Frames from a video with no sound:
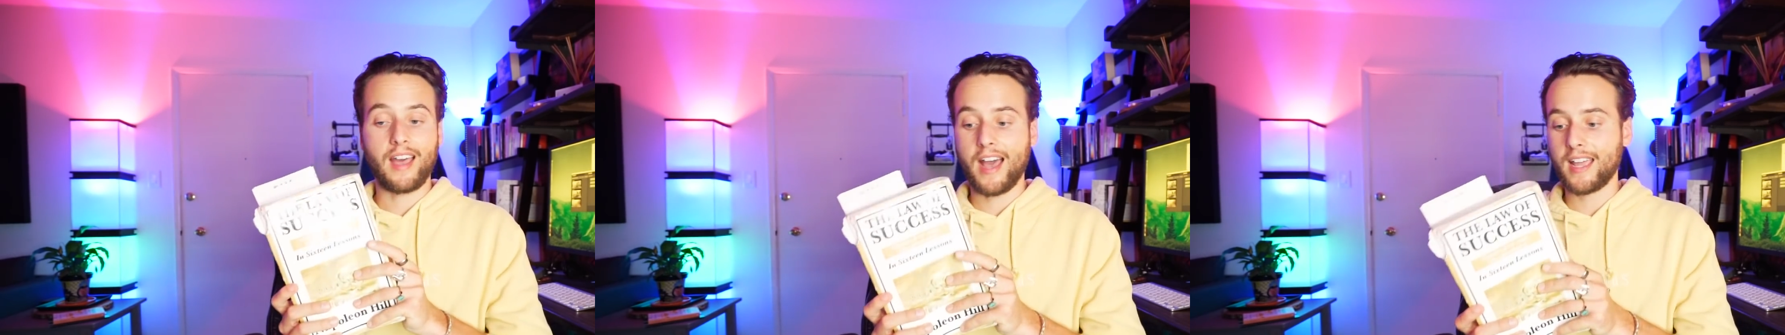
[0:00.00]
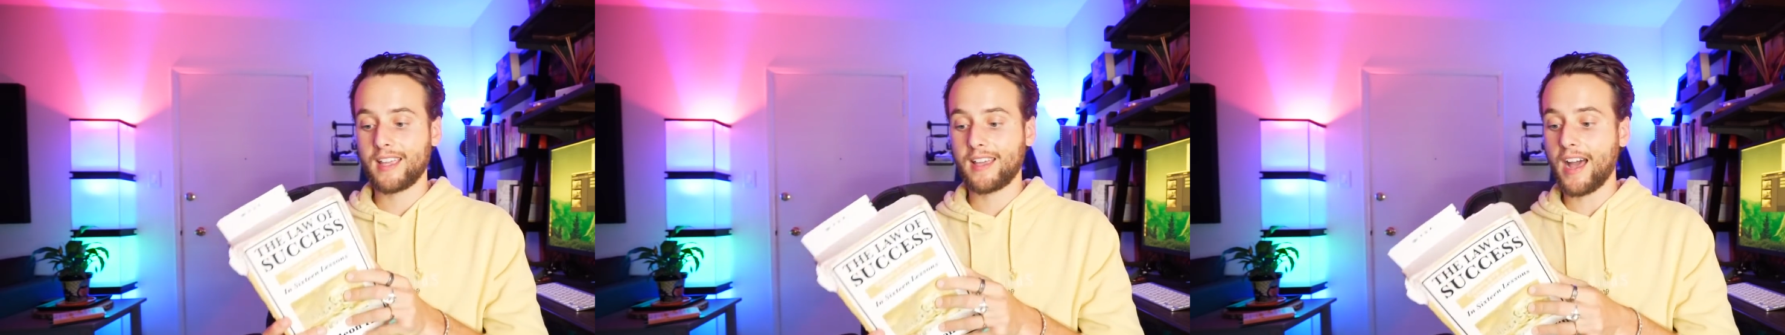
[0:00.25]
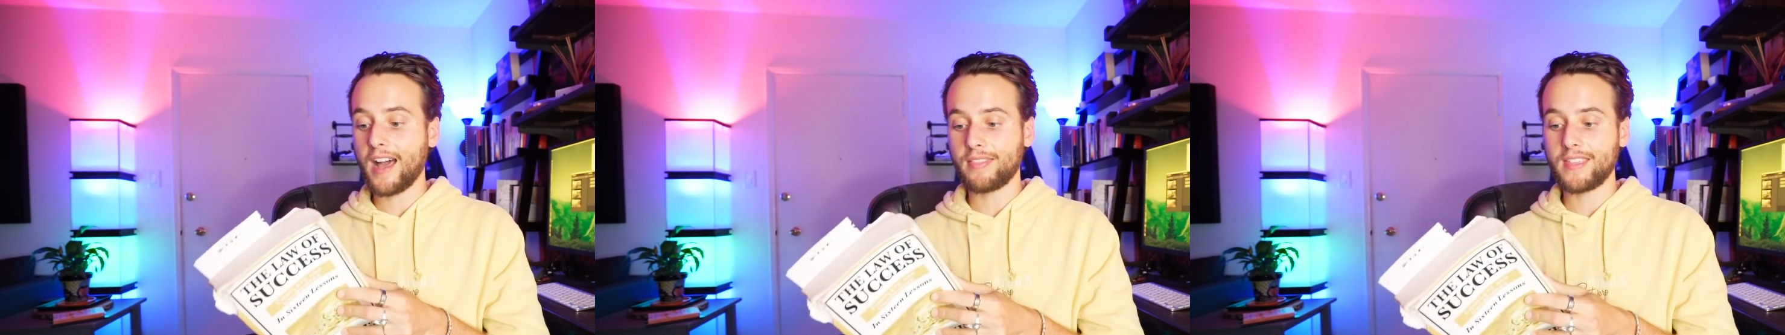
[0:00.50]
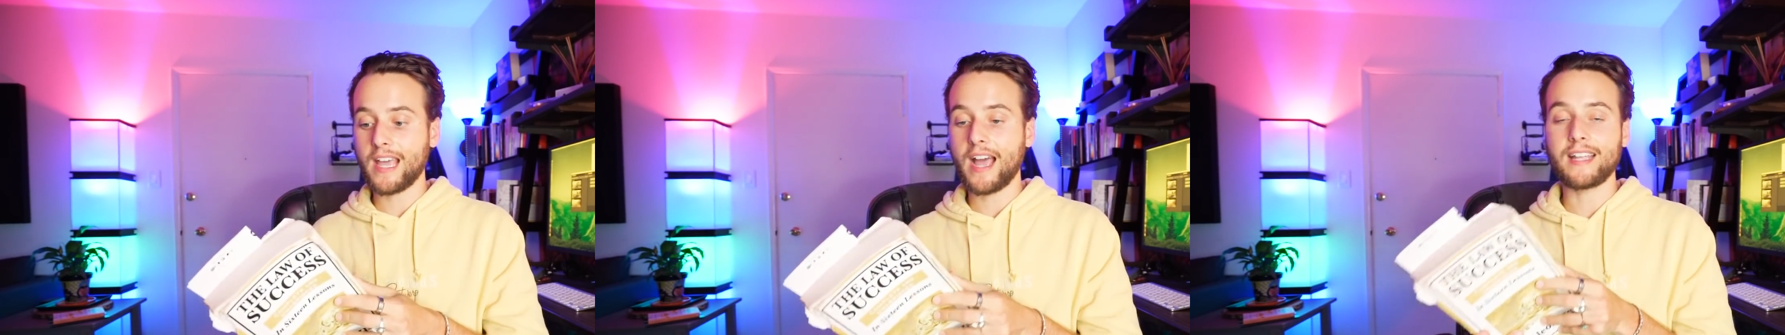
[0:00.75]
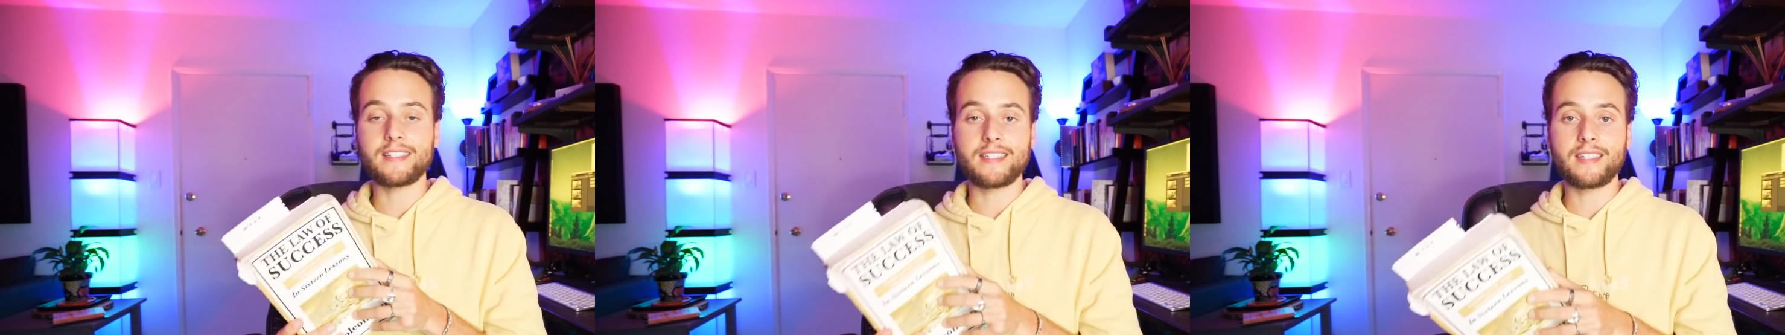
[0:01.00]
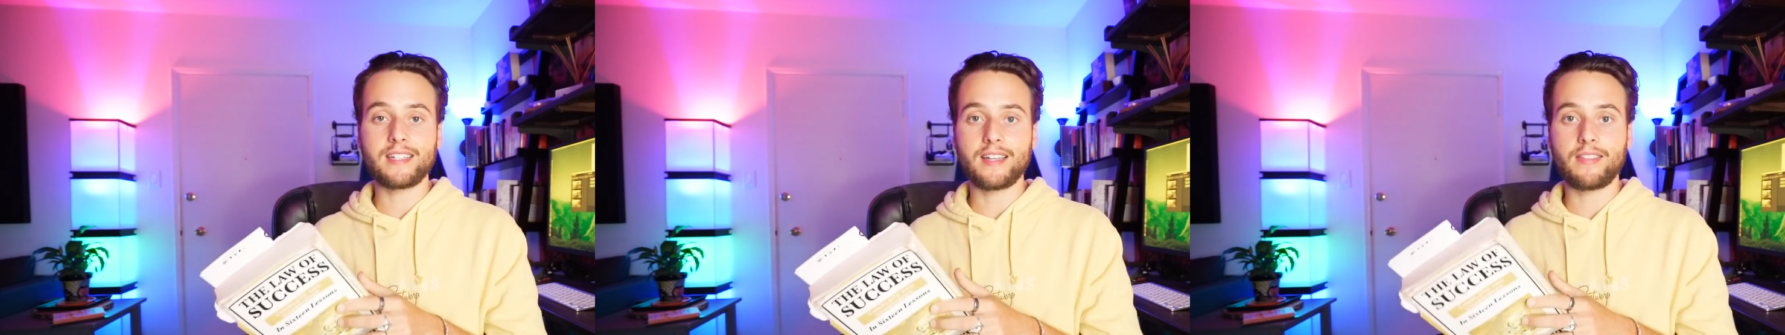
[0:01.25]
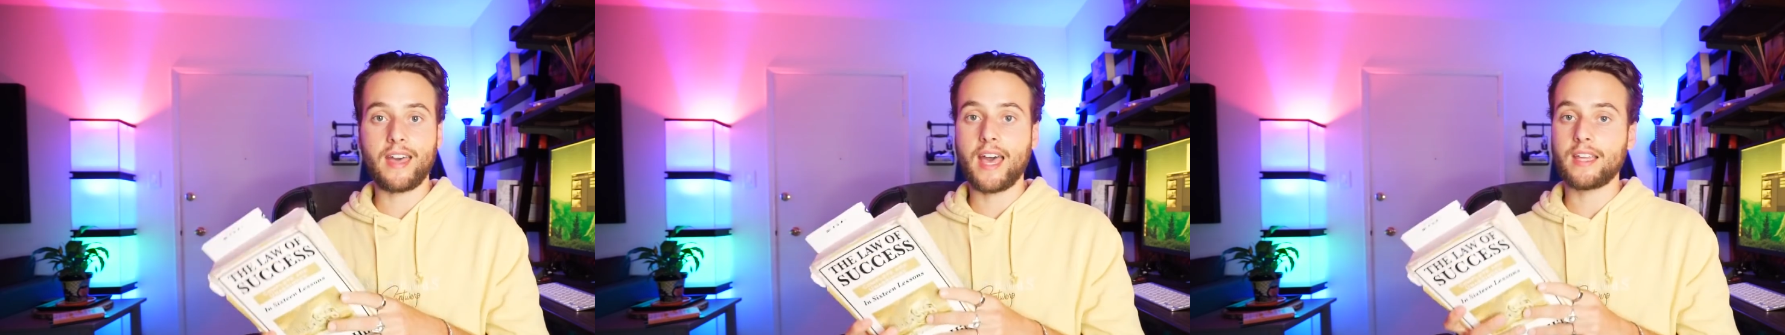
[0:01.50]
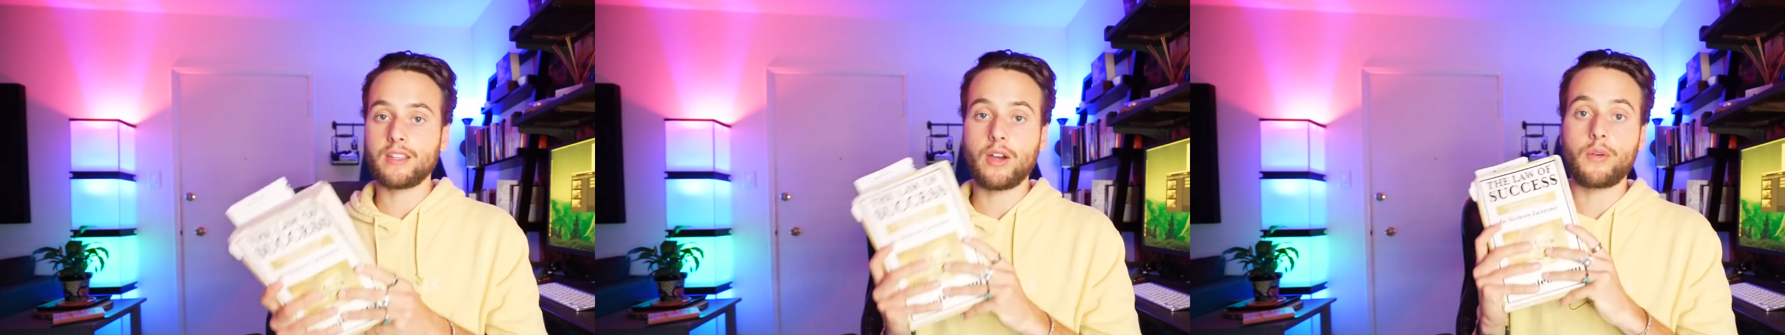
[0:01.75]
I got the idea
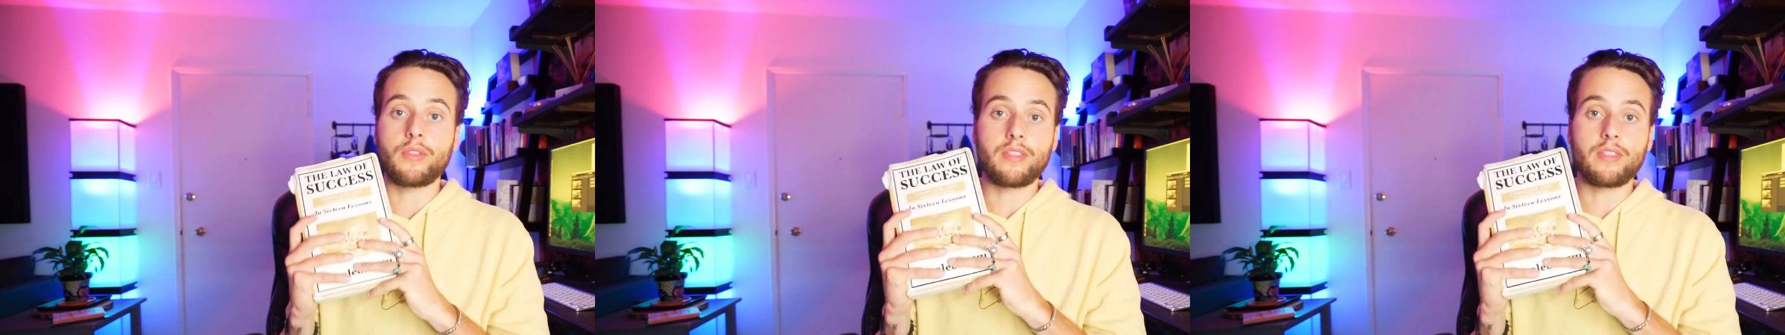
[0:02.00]
that, yo,